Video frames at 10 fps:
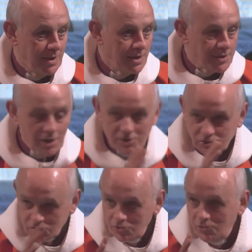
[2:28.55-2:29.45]
They are
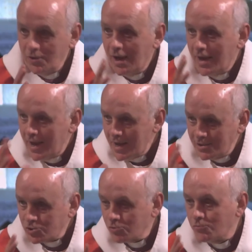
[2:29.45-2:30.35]
two
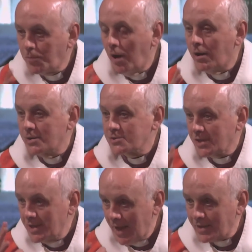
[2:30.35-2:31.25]
integral parts
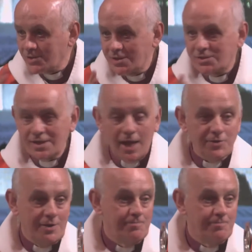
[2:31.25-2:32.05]
connected together.